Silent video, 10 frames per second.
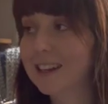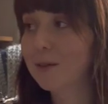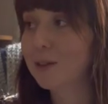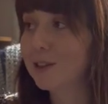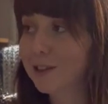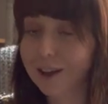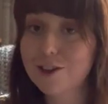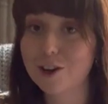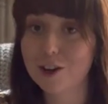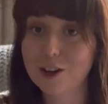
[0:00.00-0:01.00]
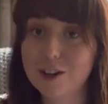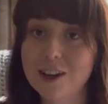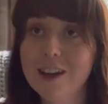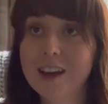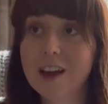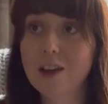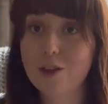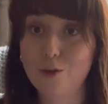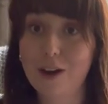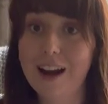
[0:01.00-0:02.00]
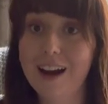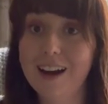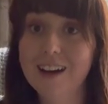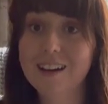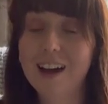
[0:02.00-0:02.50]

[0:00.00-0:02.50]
It was such a good thriller,